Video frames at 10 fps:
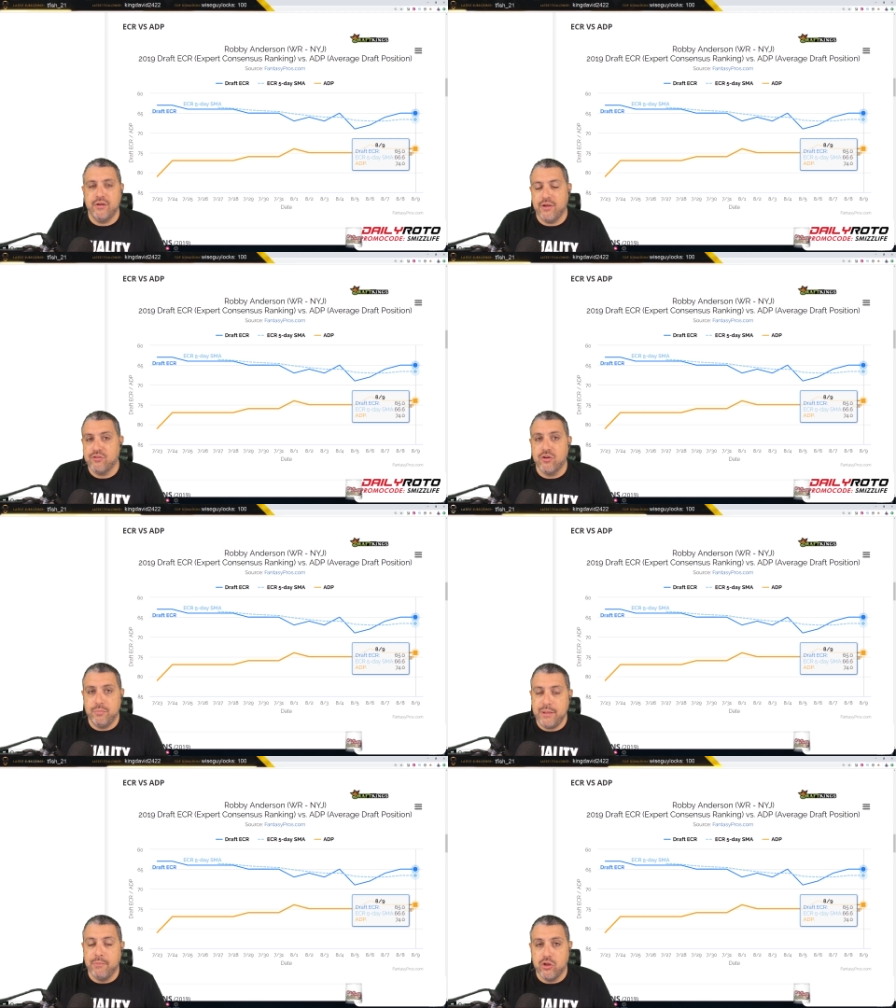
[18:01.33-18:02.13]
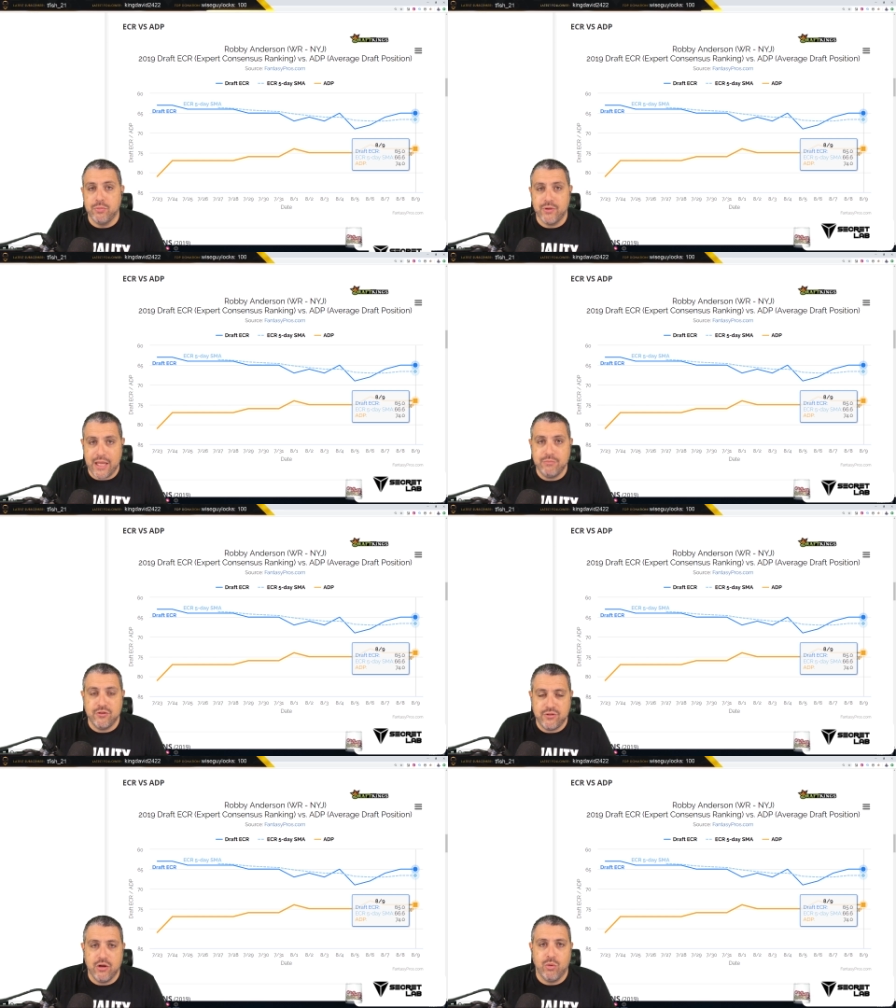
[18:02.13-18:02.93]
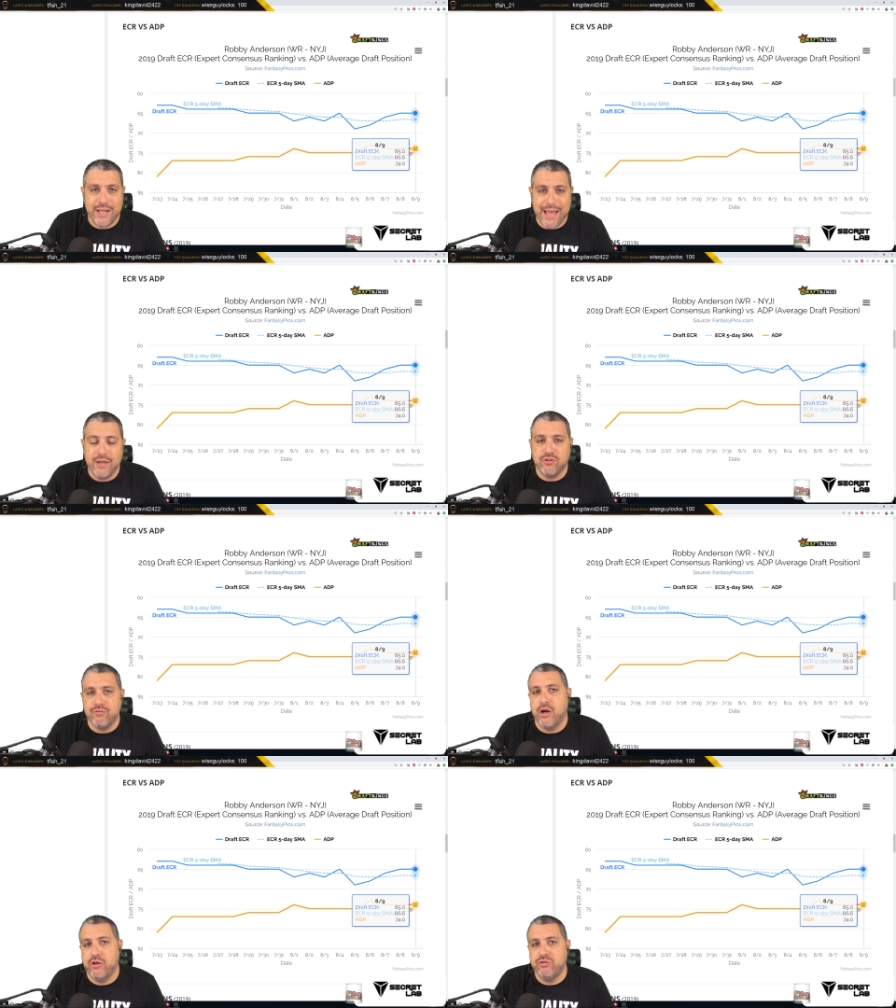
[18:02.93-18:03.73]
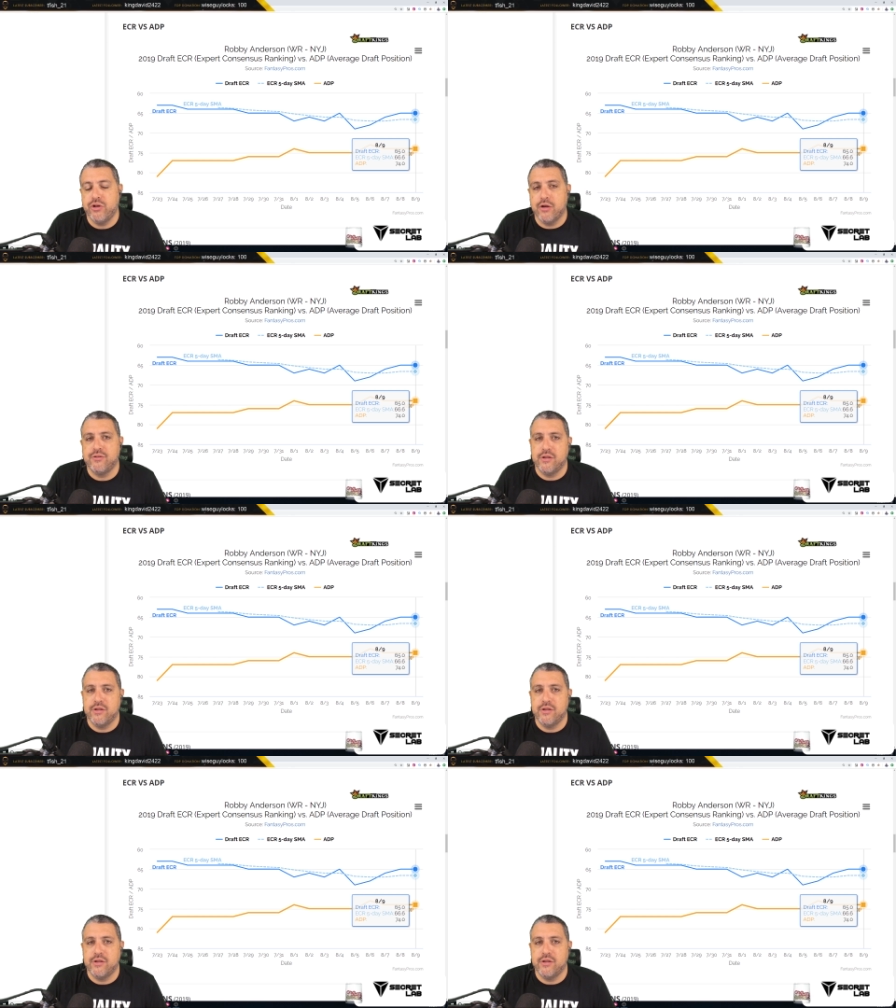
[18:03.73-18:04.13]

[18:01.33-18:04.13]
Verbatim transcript: And there's going to be multiple games this year where he has over 100 yards and a